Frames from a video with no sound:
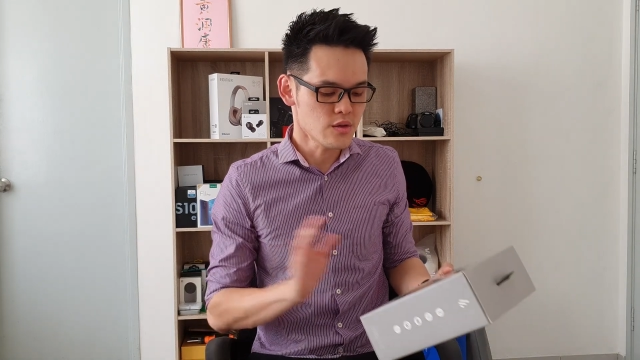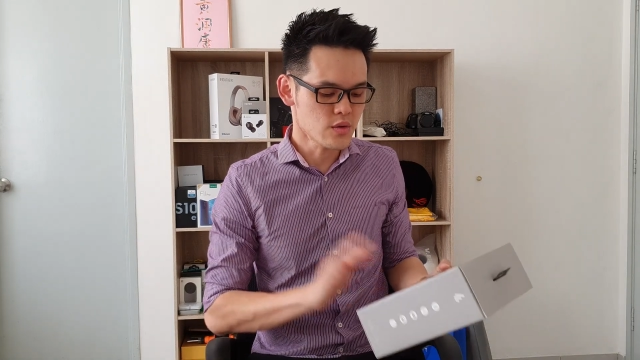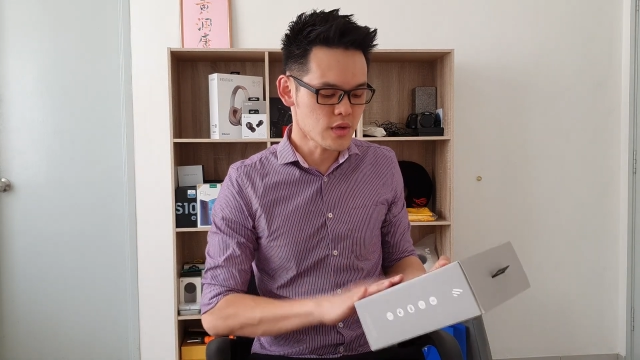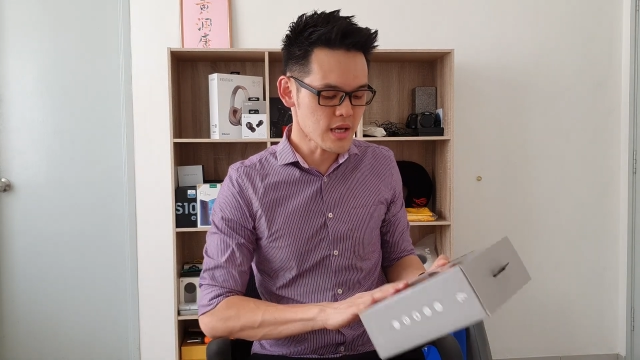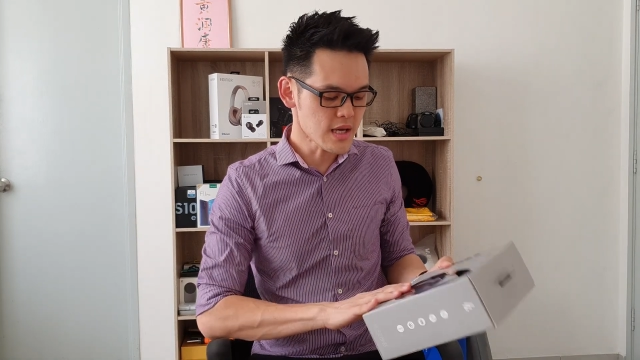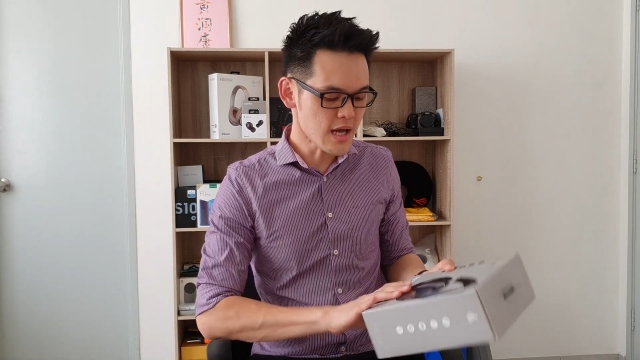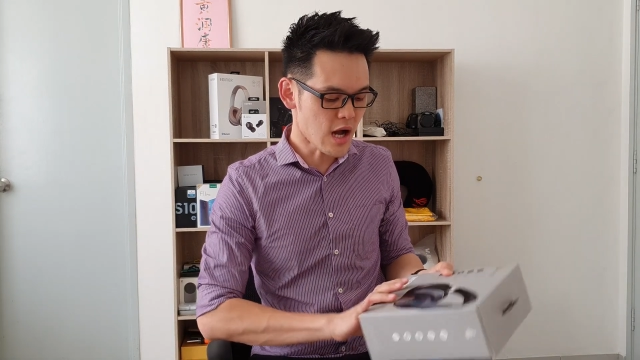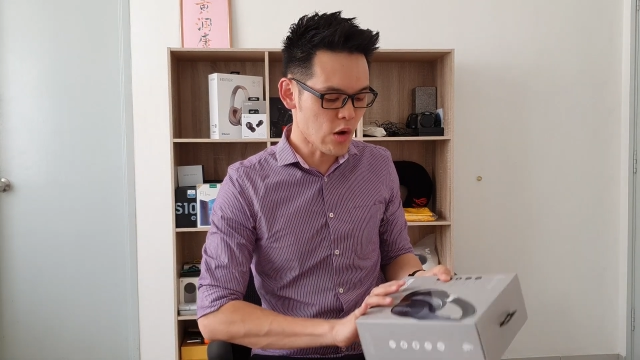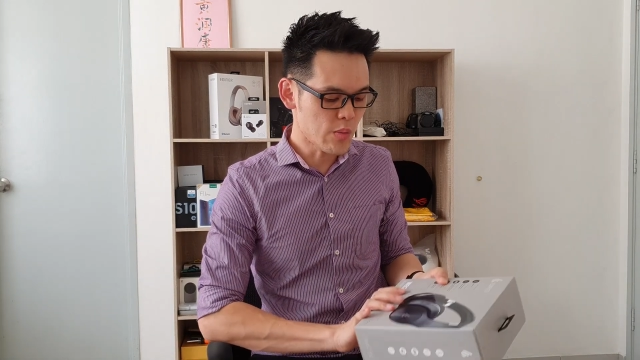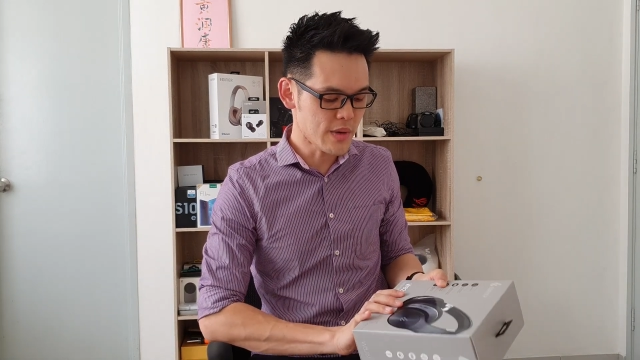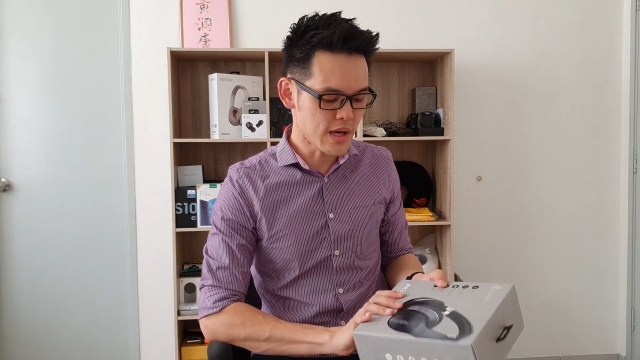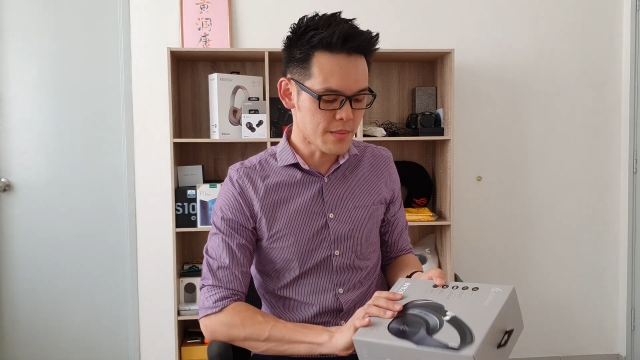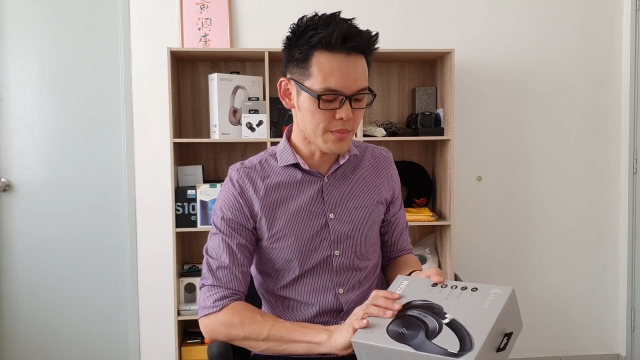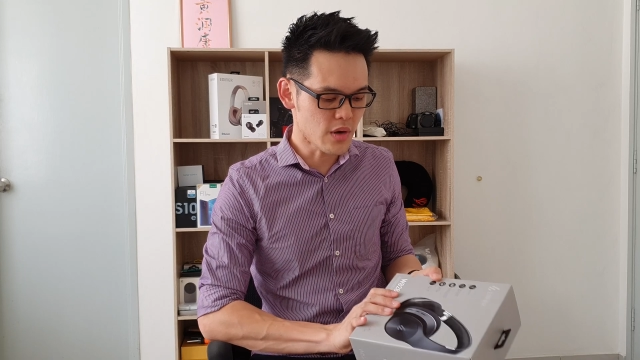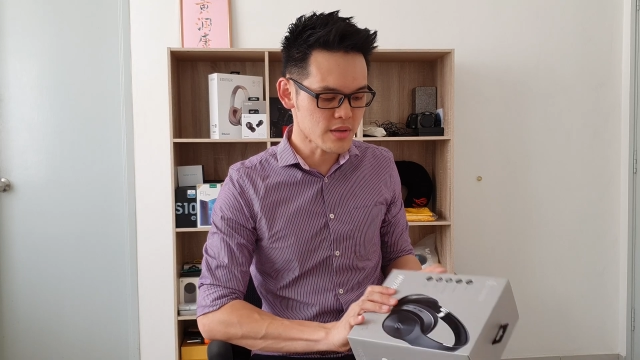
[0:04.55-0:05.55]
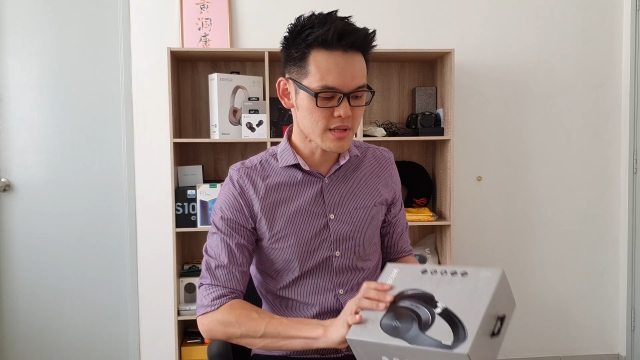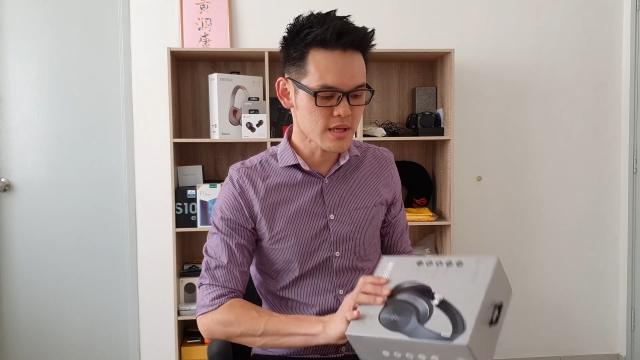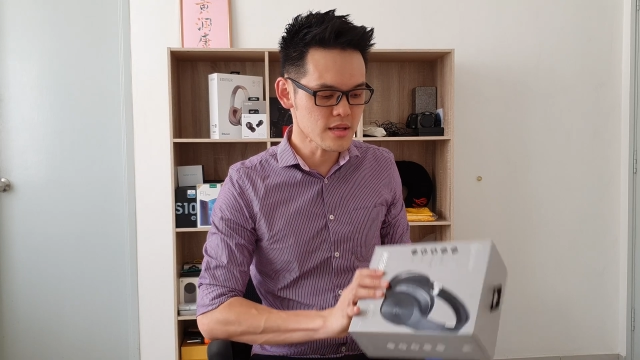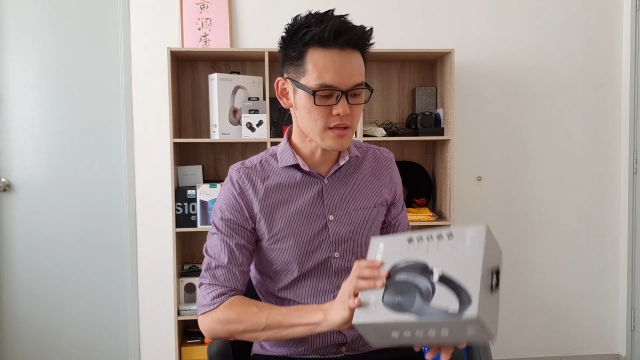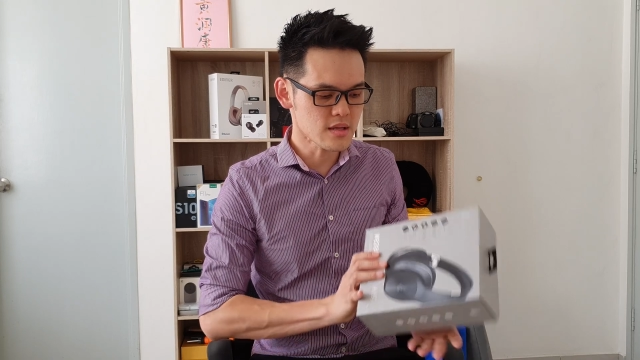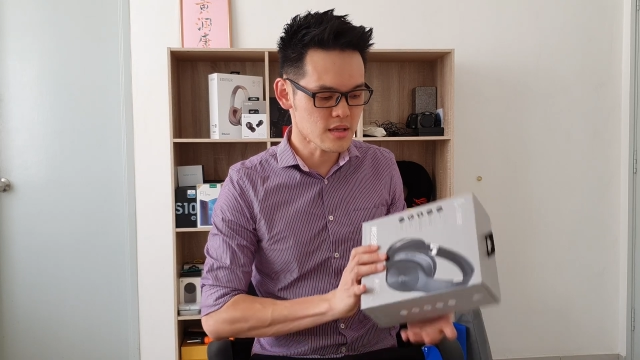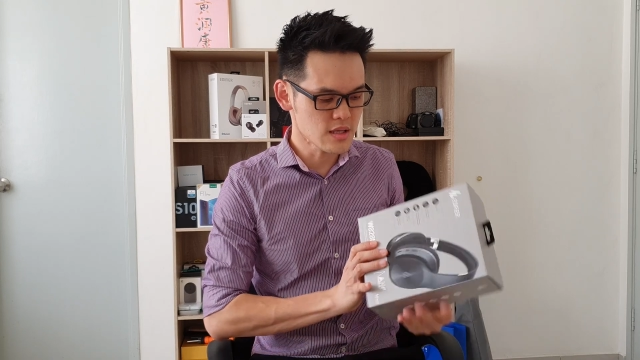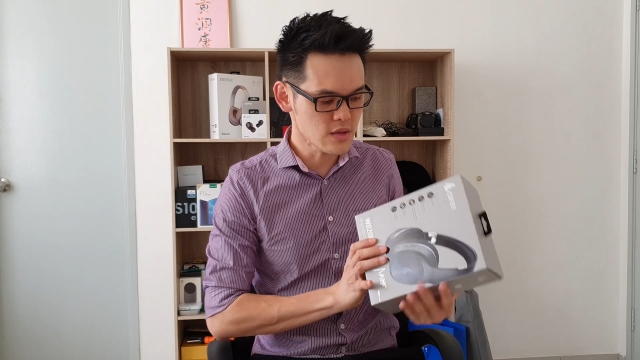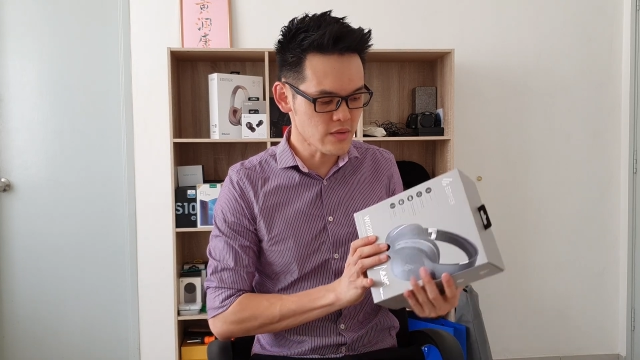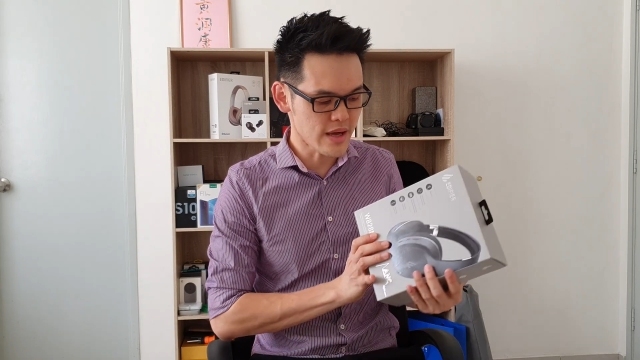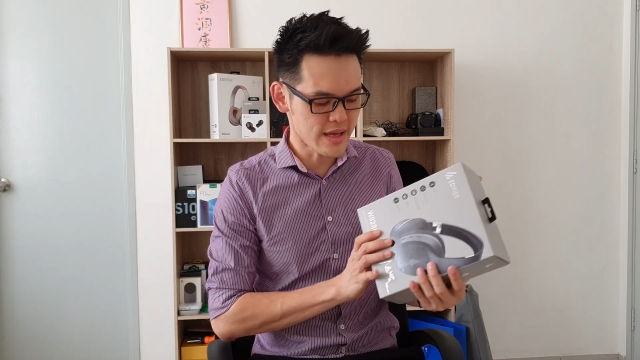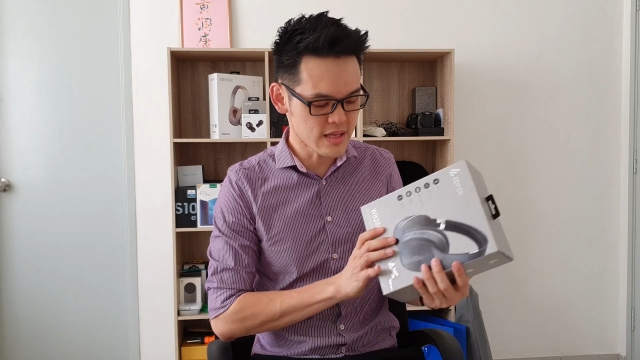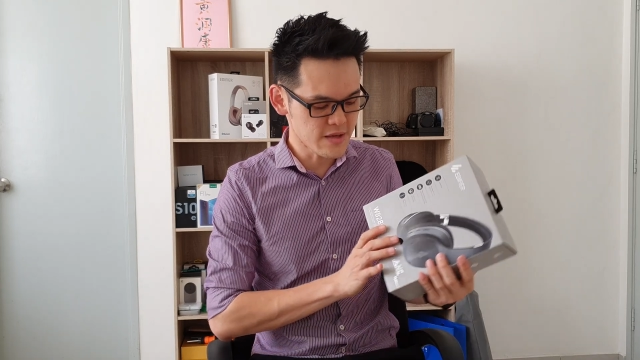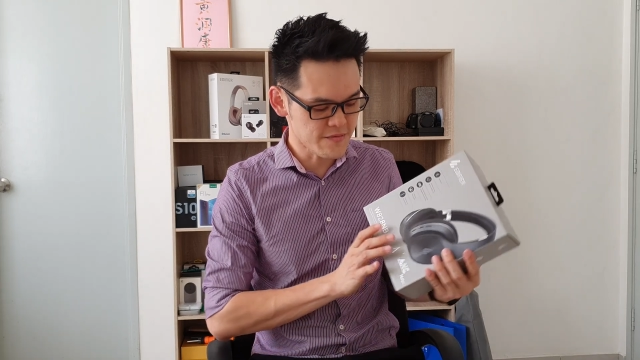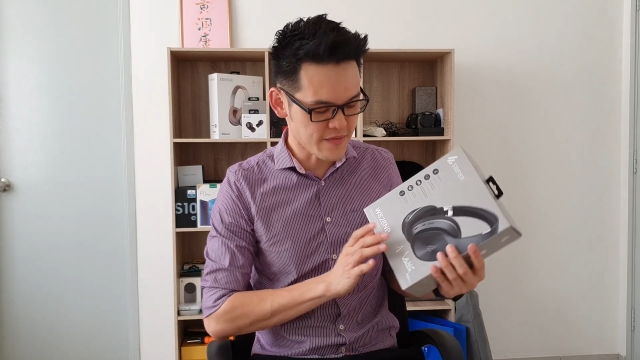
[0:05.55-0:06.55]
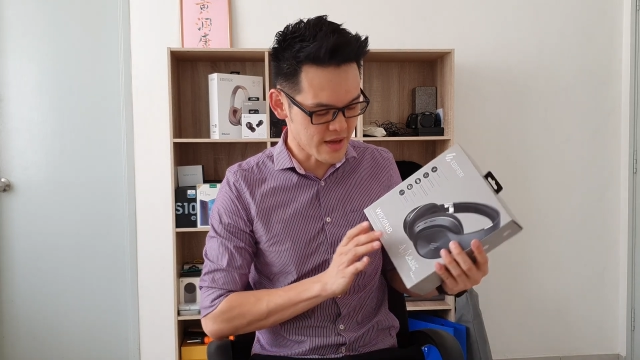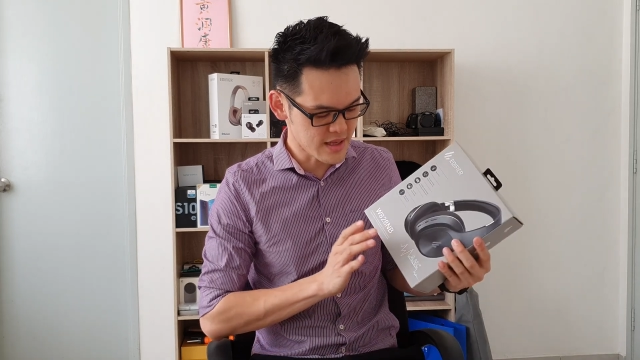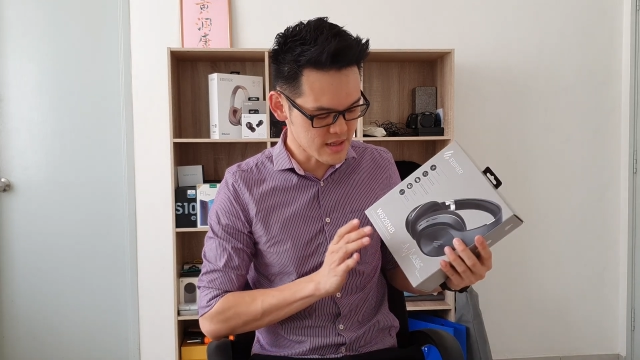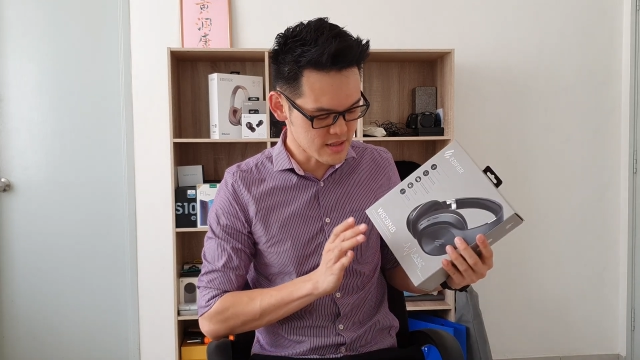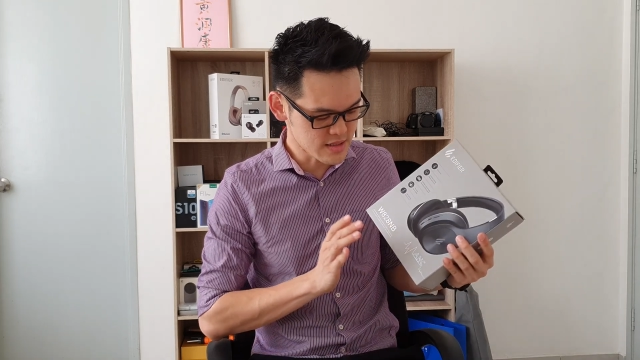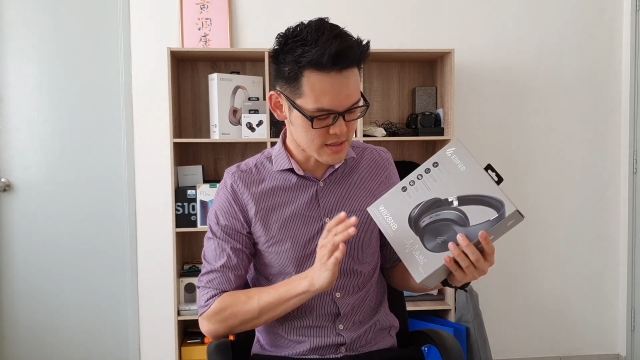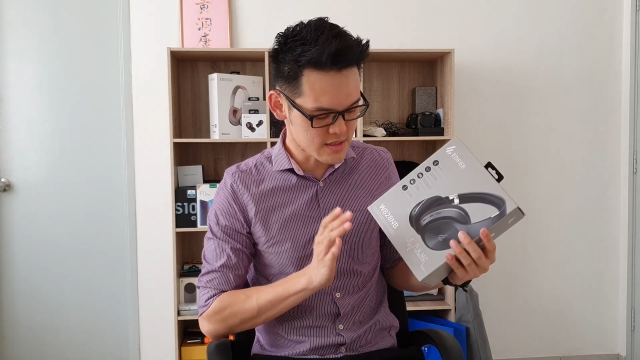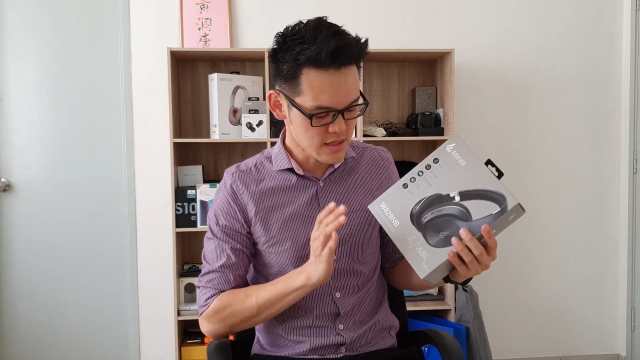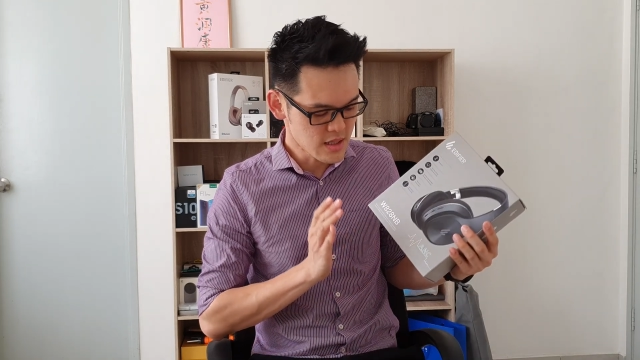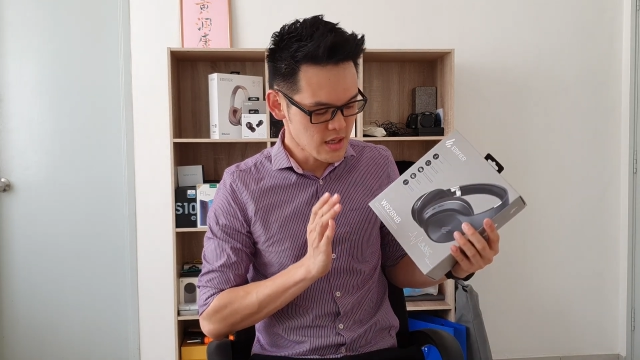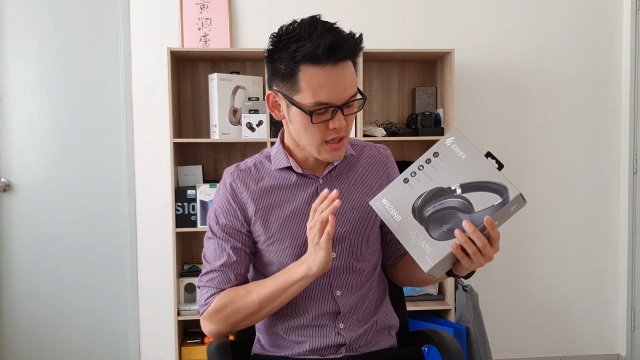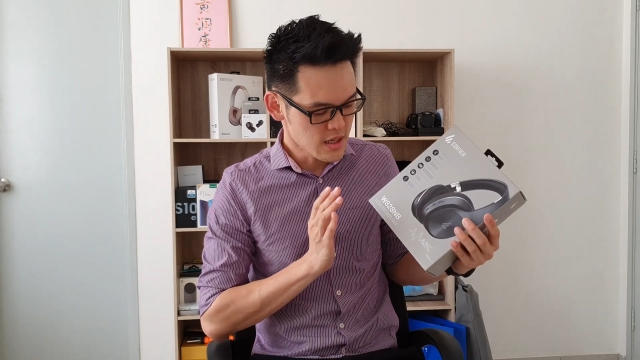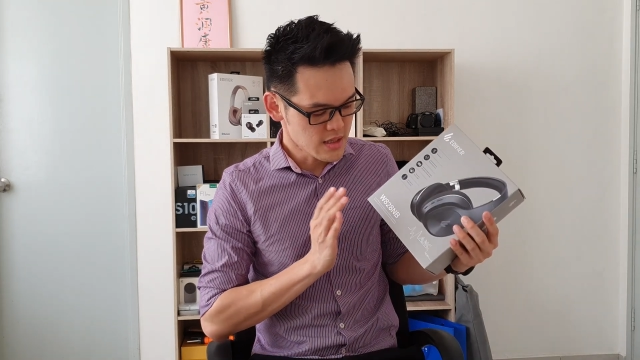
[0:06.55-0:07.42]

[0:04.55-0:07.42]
Today I'll be unboxing the new Edifiers